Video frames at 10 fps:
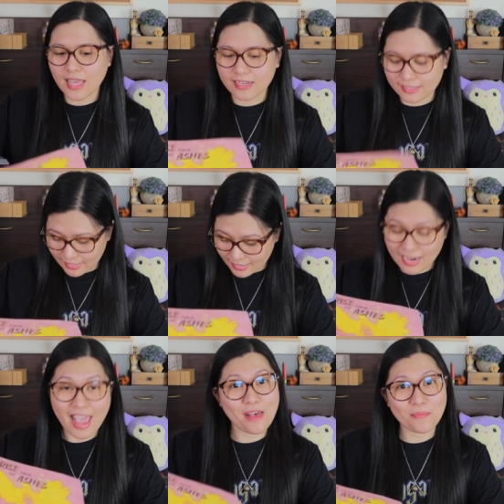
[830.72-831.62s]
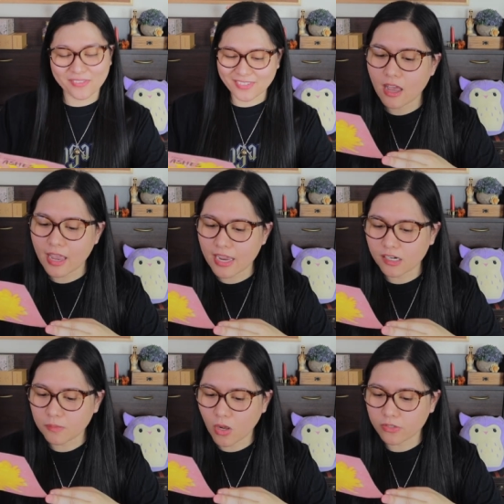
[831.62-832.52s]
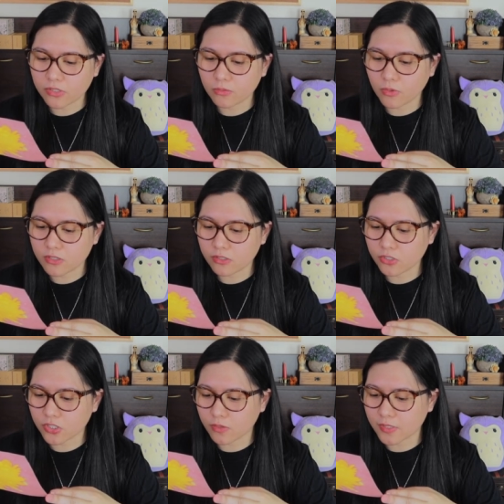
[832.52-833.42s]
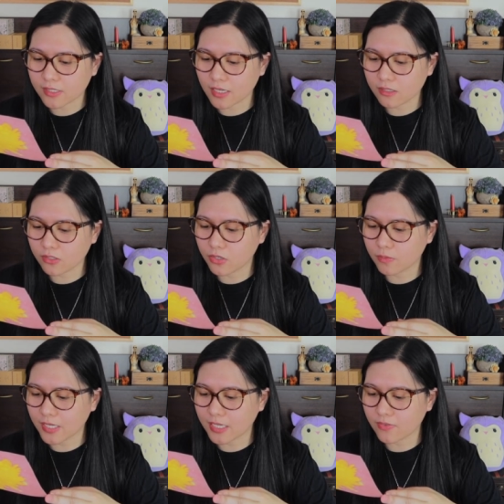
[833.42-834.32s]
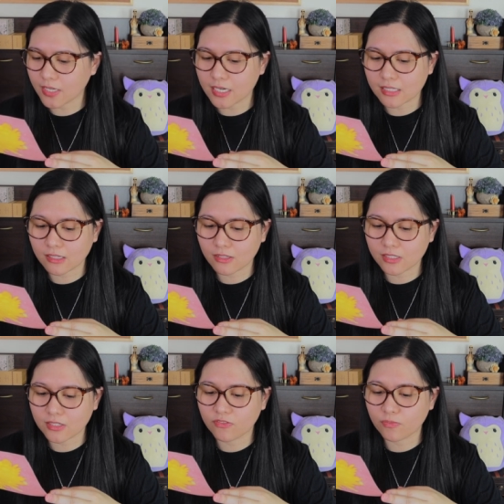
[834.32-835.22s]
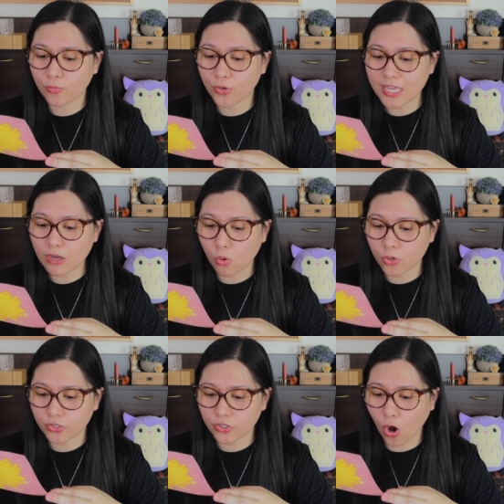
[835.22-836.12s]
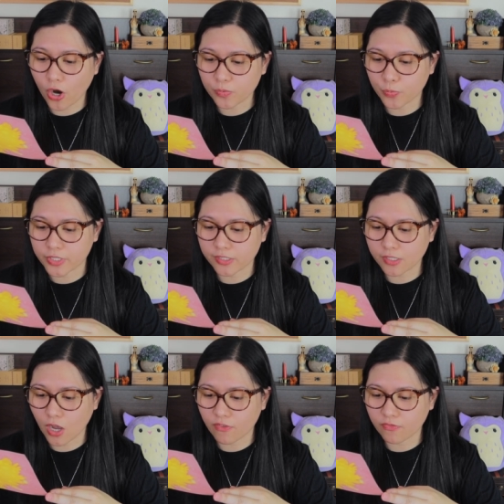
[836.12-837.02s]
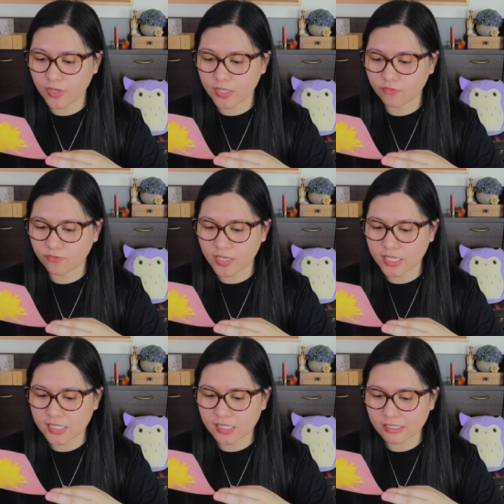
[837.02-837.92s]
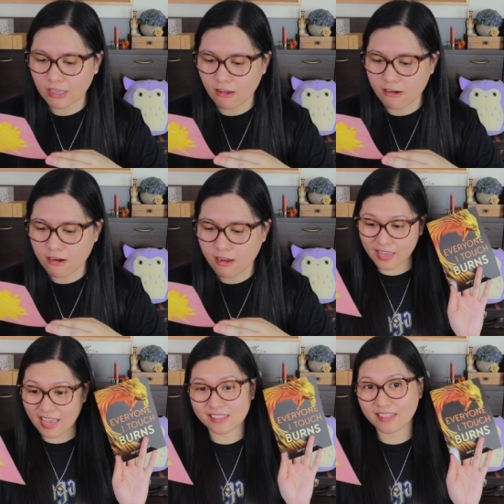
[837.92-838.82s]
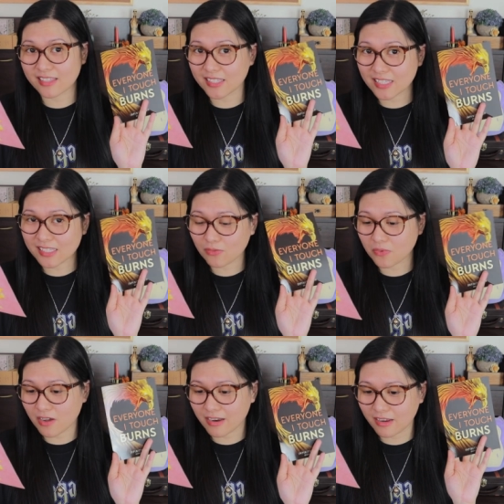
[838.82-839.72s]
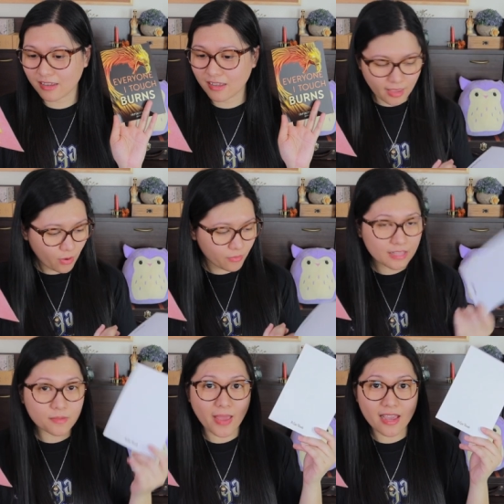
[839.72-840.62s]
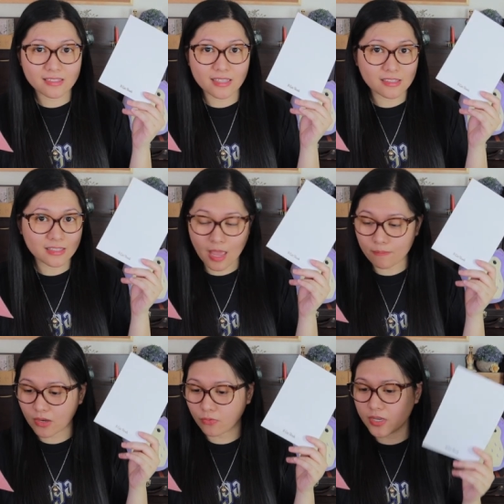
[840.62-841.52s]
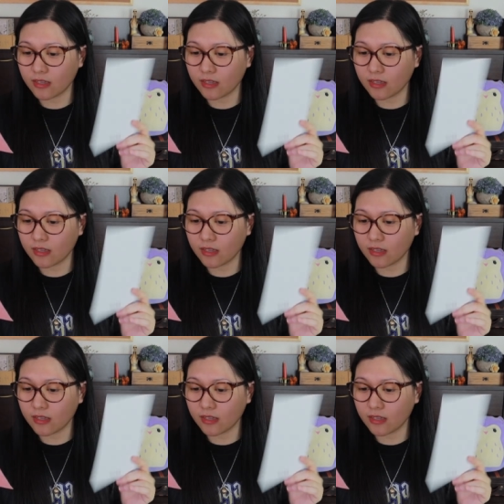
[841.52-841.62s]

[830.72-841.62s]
that it happened. Adam also wants to show his thanks to you by giving an exclusive pre-order art print of Infinity Son. Guessing this is the one. Oh, at the back says Epic